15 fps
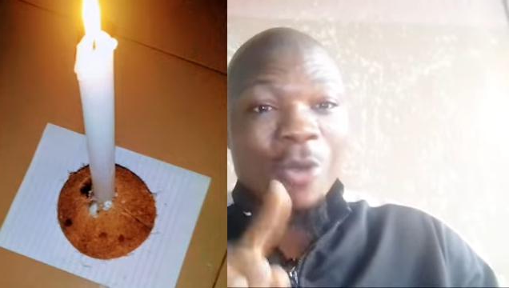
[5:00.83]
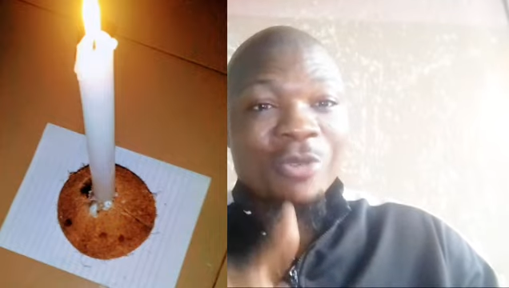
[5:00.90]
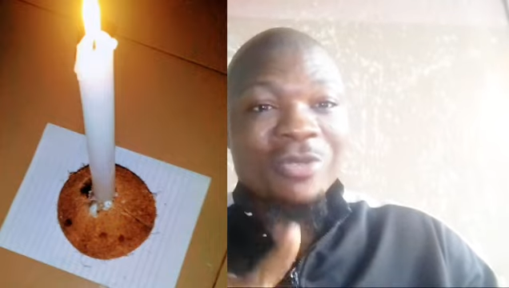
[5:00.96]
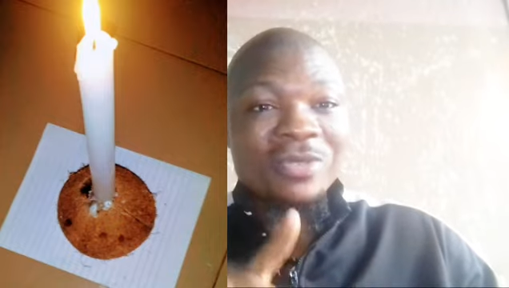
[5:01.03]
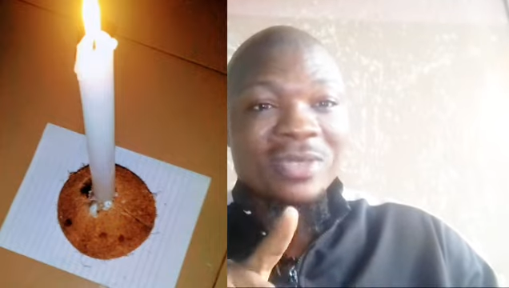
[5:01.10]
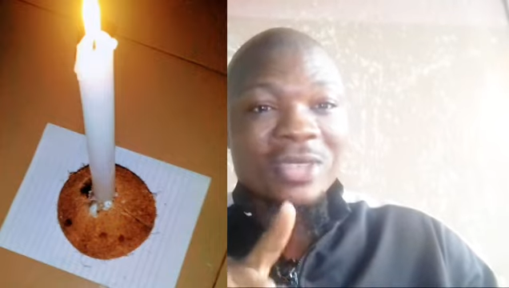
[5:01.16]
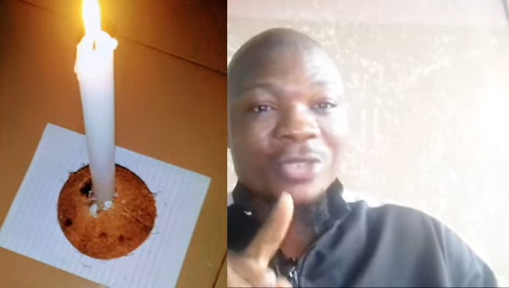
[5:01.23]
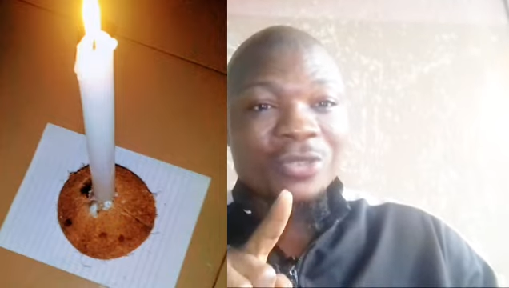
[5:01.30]
all
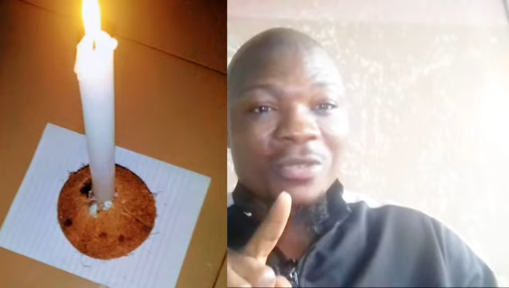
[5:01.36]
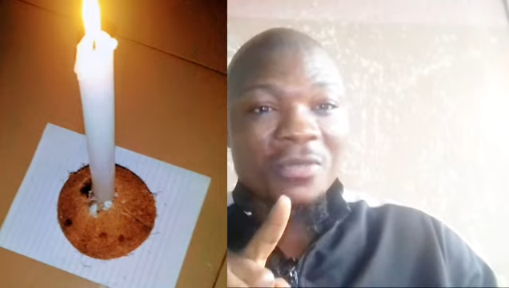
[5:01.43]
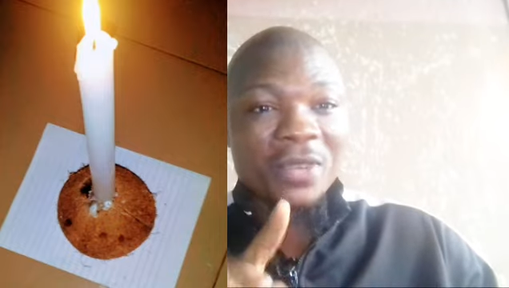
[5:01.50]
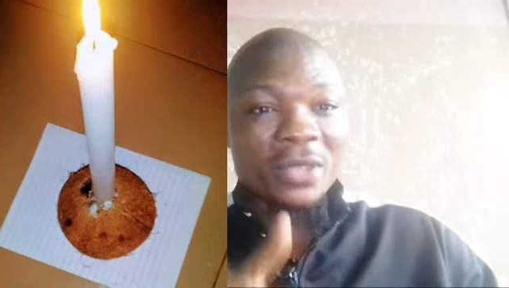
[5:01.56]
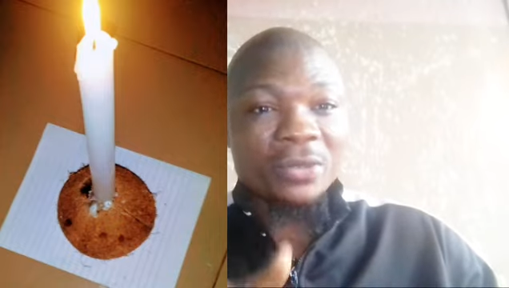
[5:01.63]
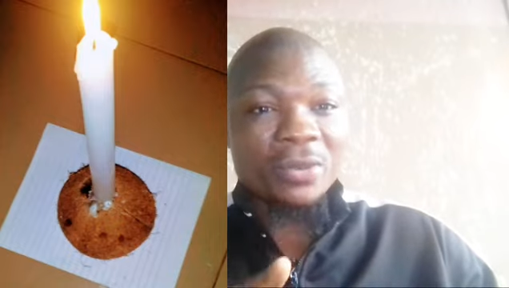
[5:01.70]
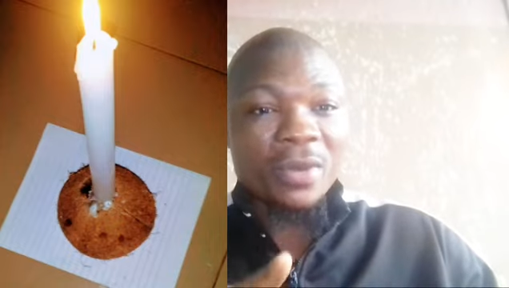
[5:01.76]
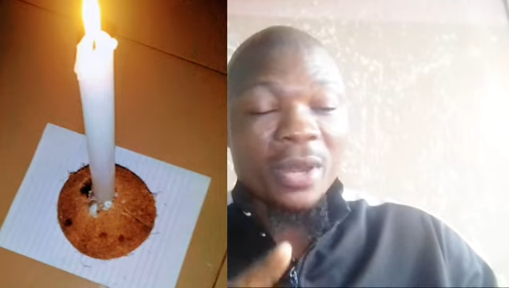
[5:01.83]
those things you've
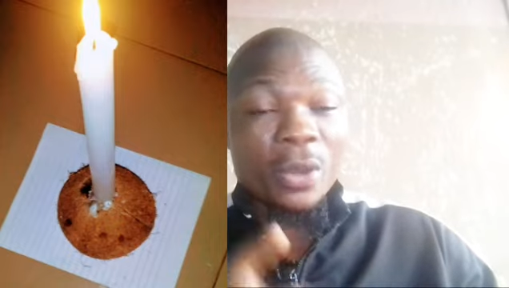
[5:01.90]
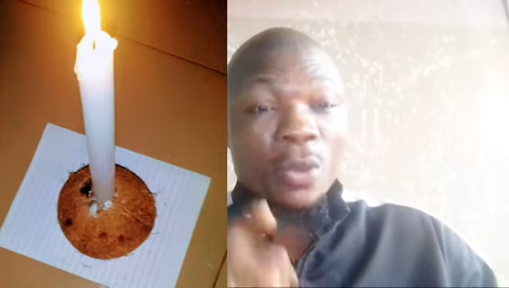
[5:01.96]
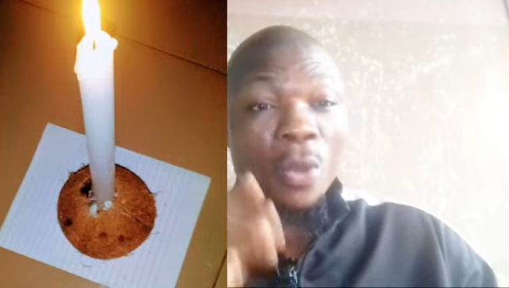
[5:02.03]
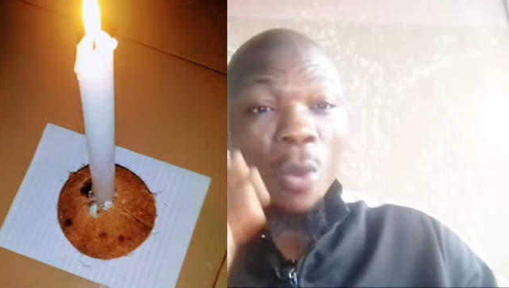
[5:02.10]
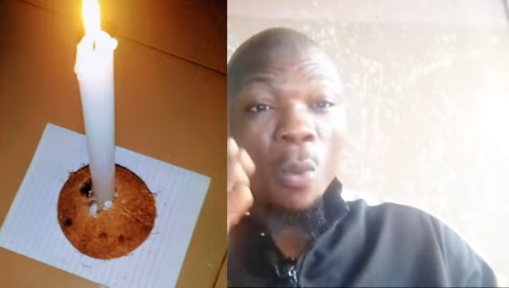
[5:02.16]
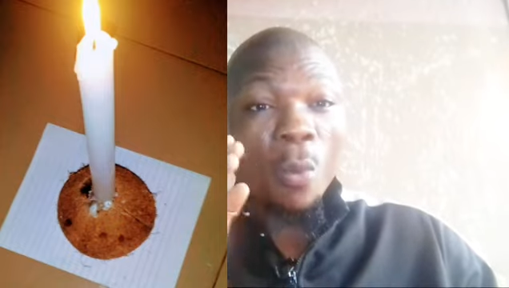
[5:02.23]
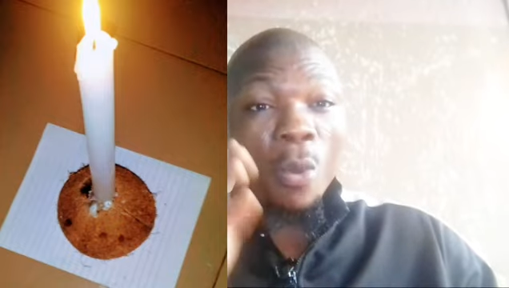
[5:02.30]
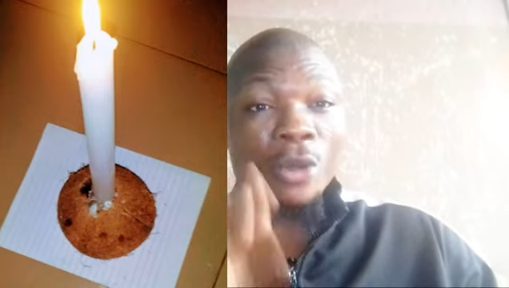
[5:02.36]
written already,
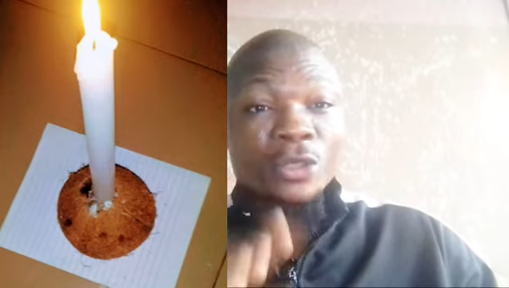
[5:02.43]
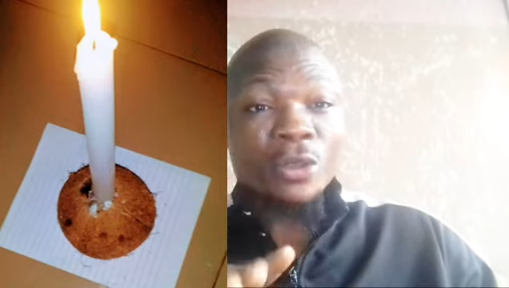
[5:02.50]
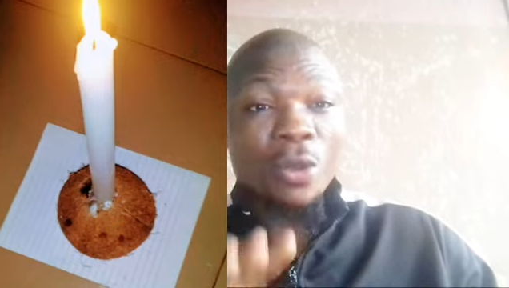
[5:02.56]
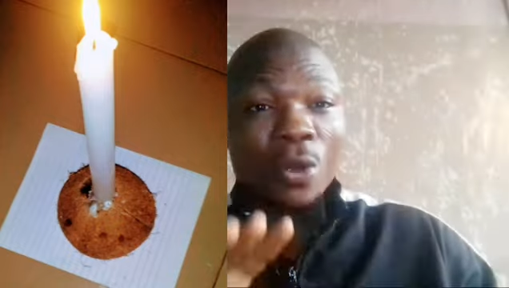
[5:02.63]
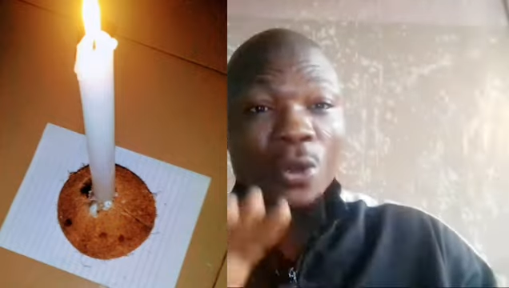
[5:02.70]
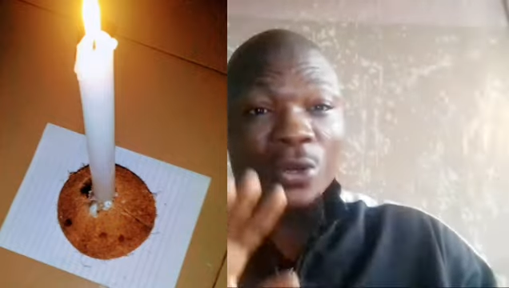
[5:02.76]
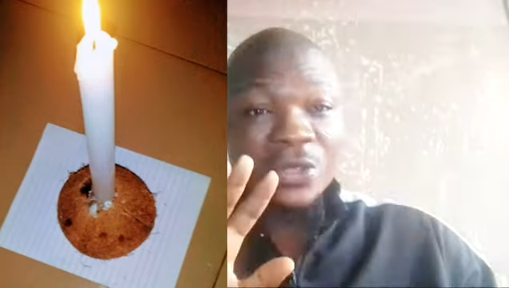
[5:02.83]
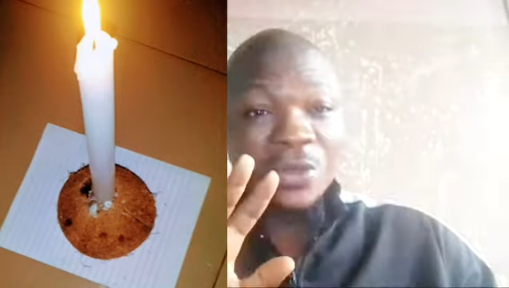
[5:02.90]
watch
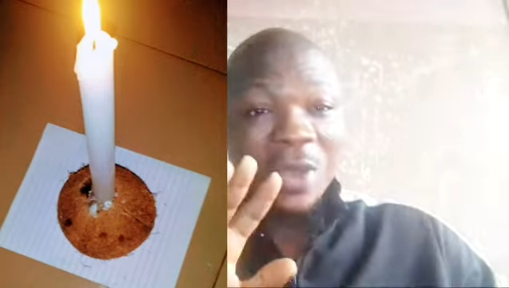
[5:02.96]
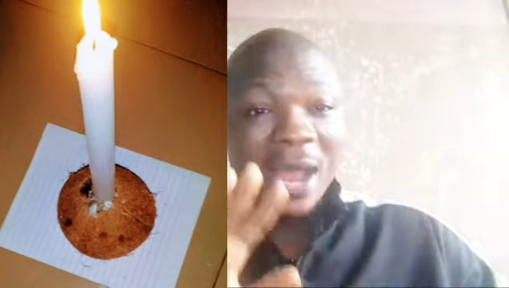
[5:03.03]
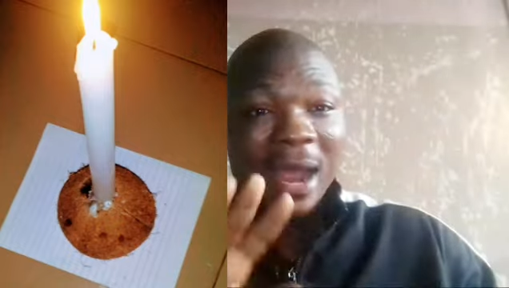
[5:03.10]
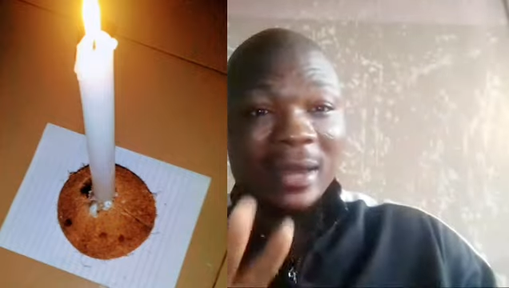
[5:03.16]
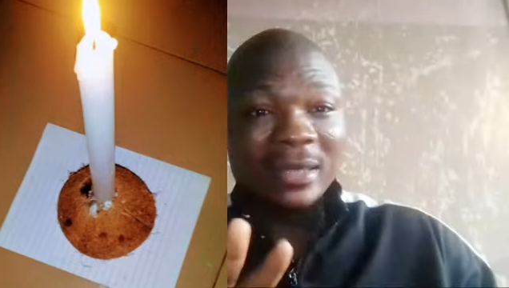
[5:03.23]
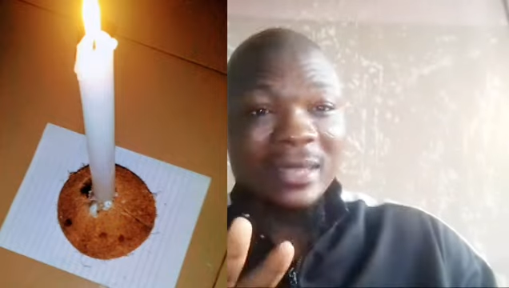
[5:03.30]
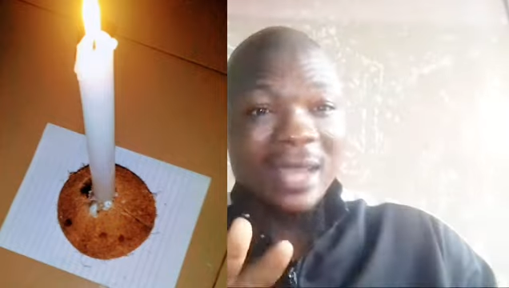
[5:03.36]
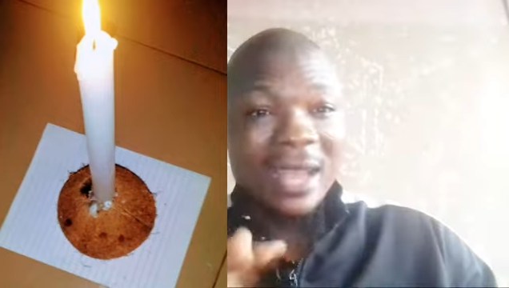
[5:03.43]
all those your
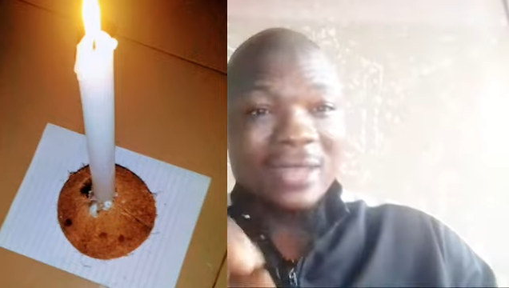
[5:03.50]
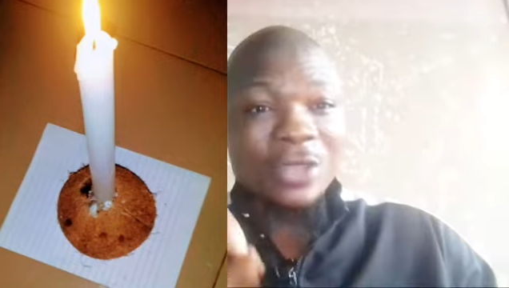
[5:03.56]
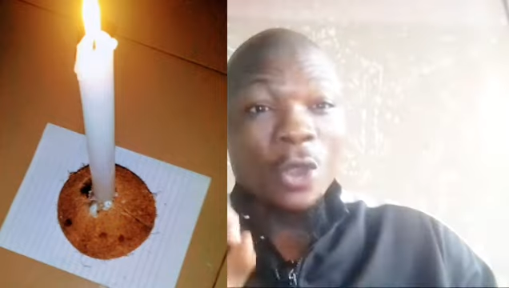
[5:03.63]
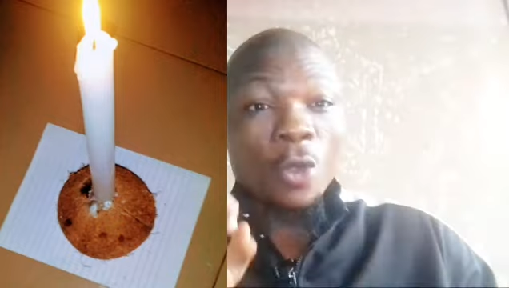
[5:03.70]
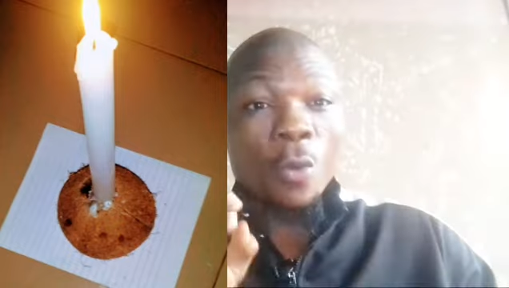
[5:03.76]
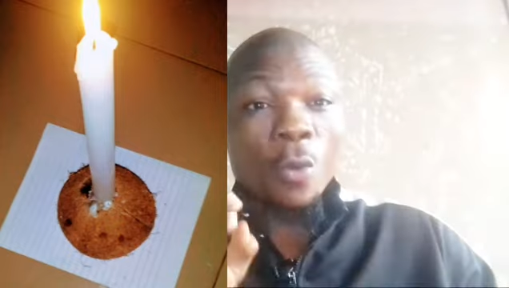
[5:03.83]
heart desires,